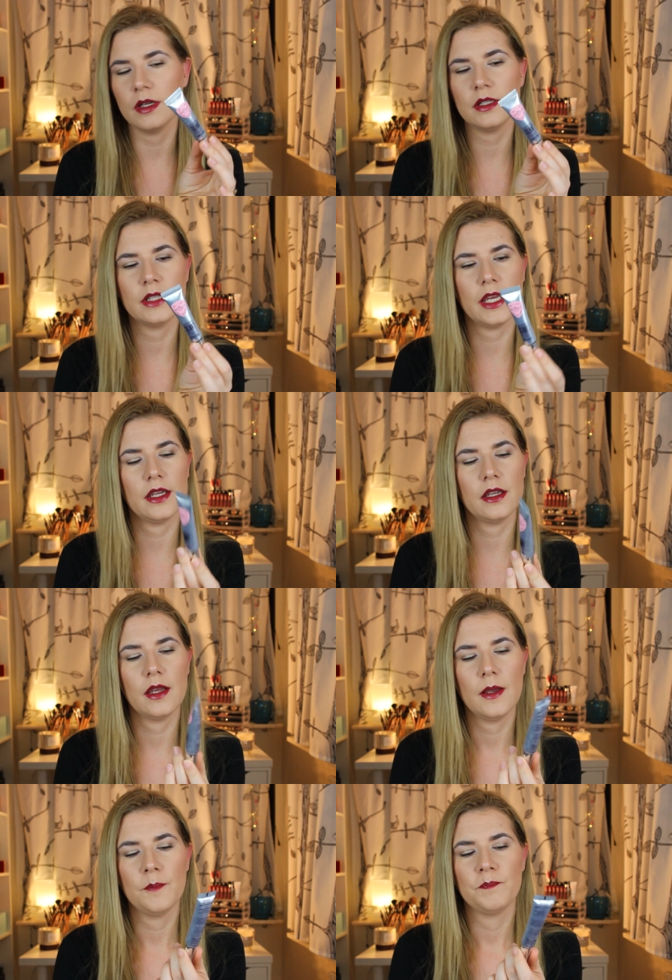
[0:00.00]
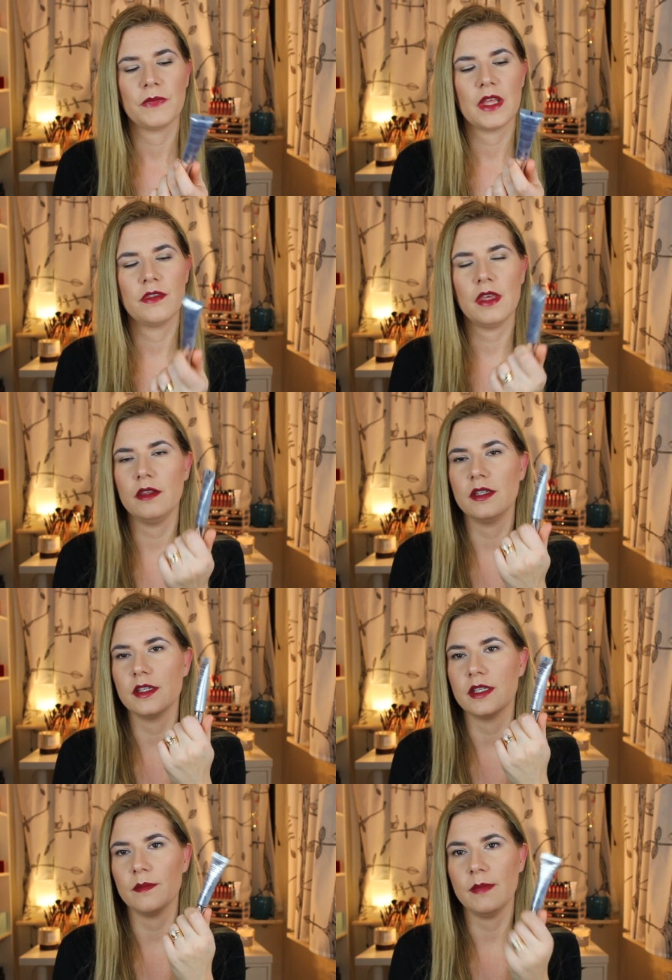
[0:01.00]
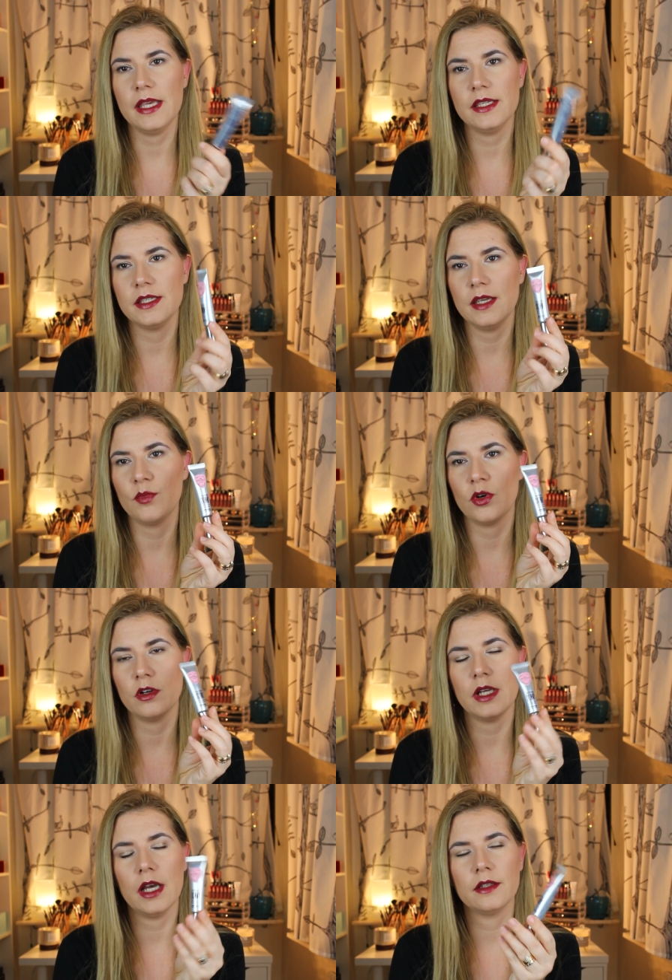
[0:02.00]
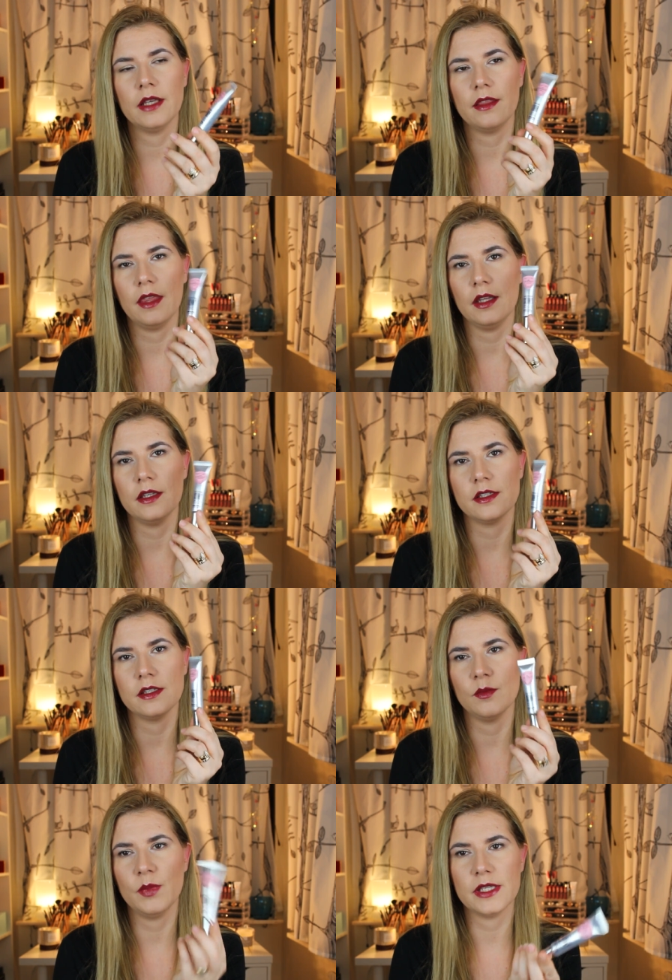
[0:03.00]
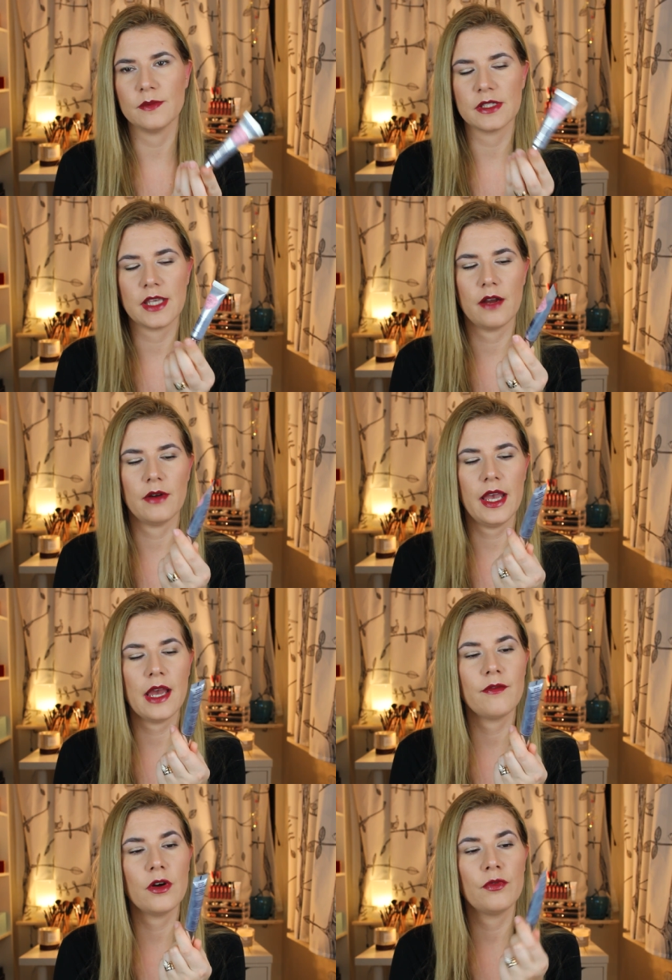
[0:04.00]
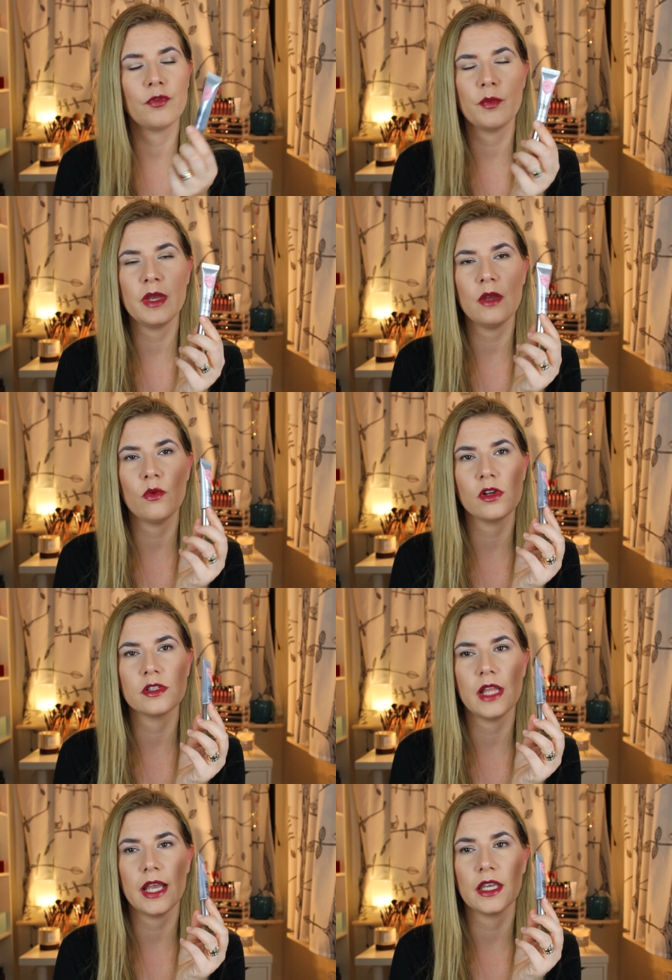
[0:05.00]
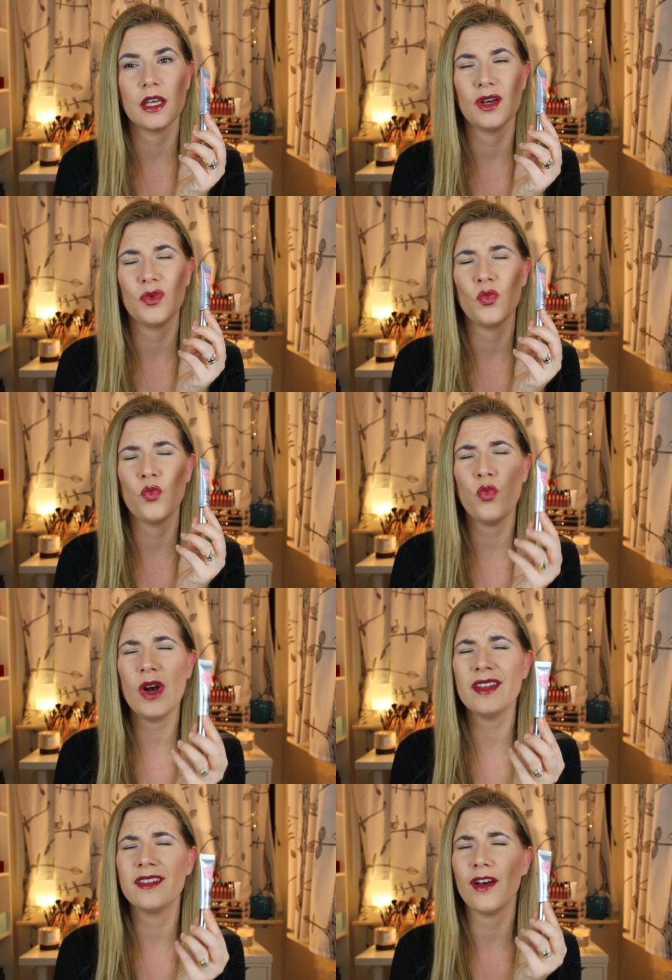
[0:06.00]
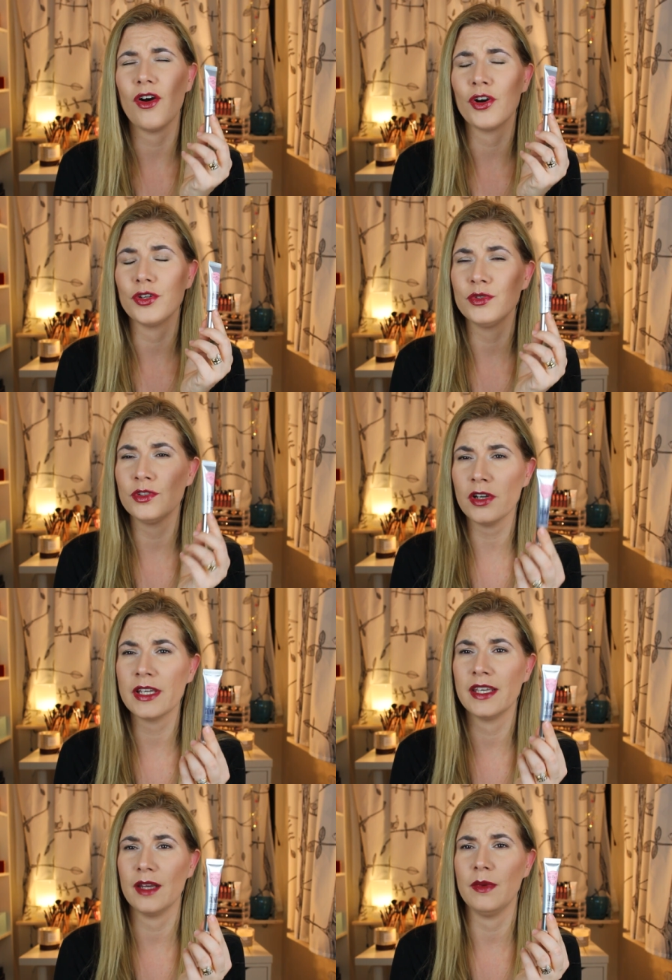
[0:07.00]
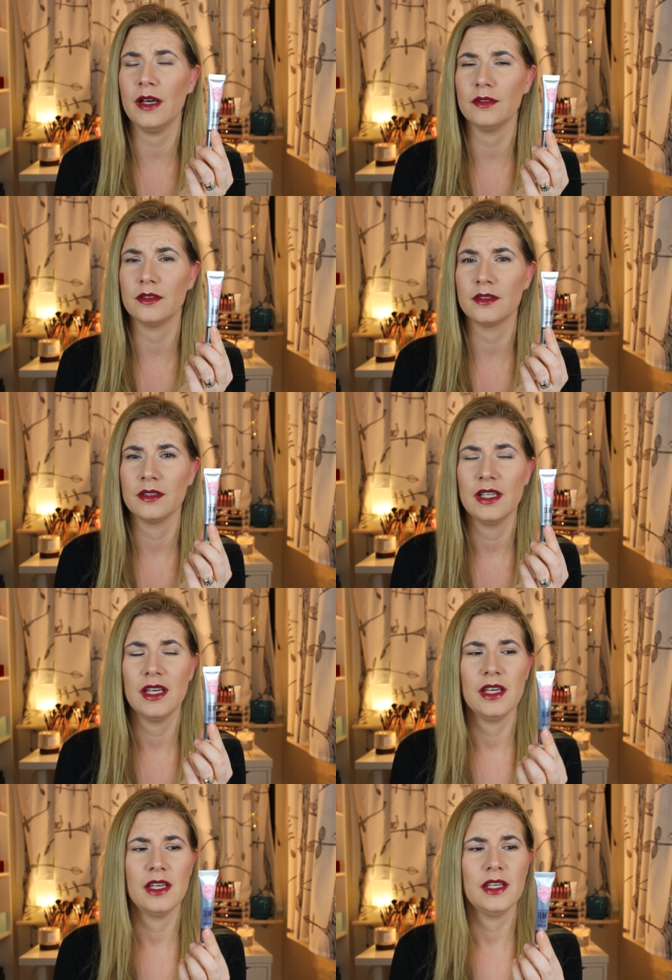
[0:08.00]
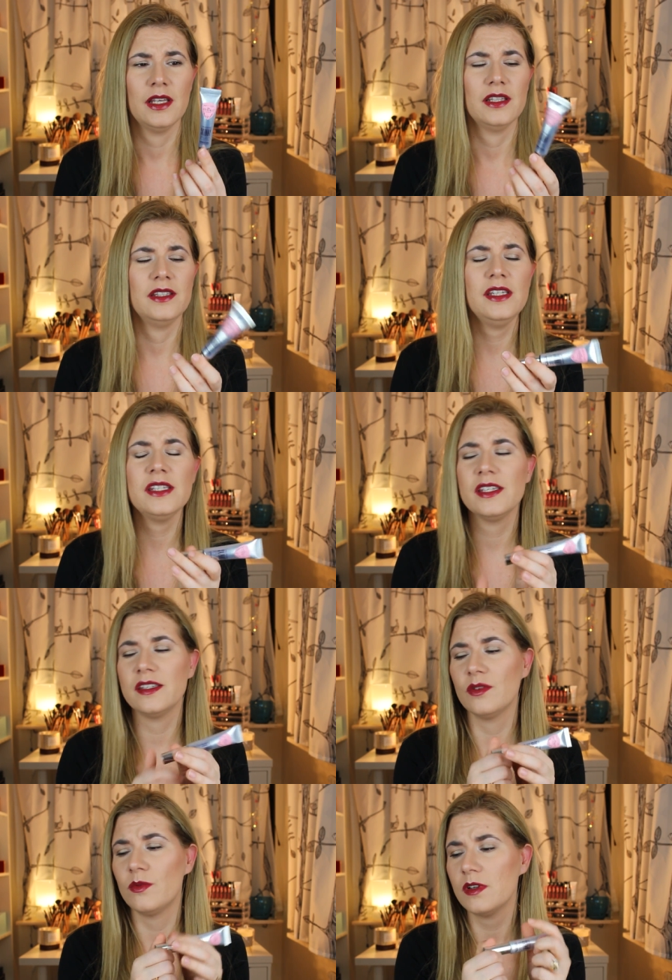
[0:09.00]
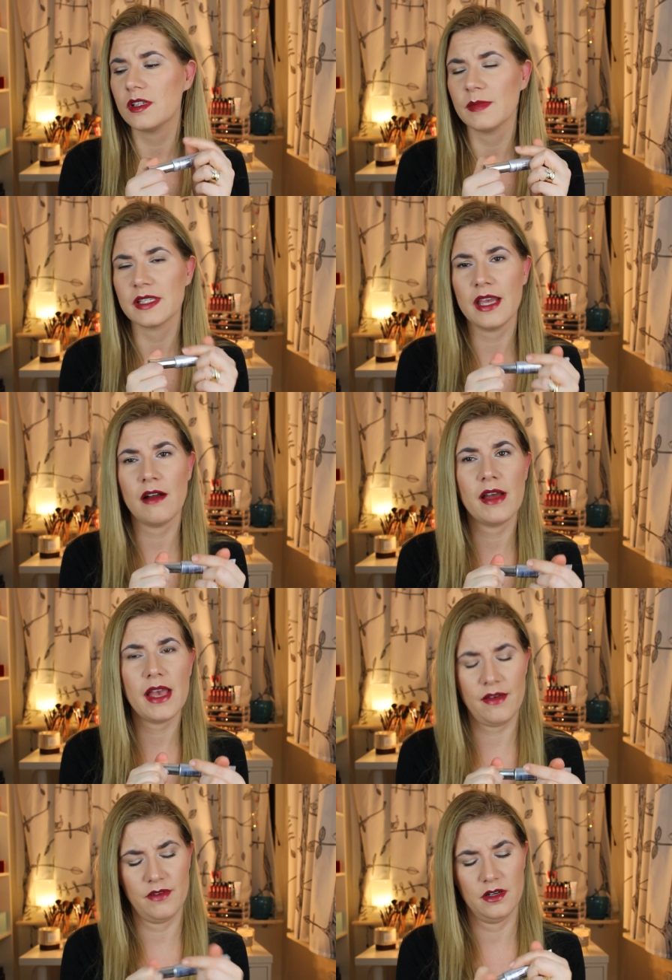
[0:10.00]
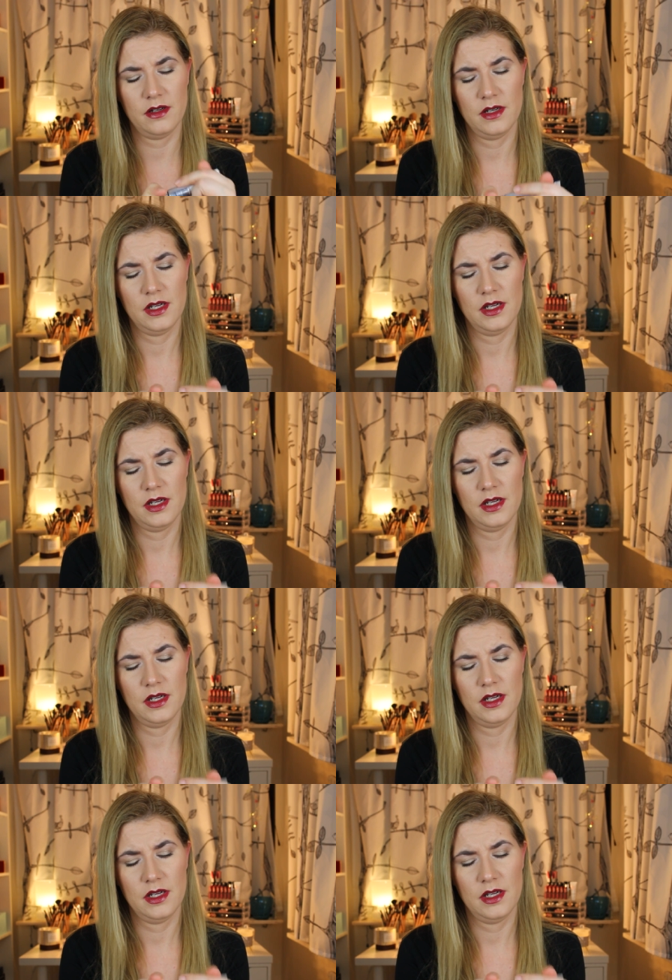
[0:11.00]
one, they think this is amazing product, they think this is the best mascara ever. For me it was like, what are you talking about? This is the worst mascara ever.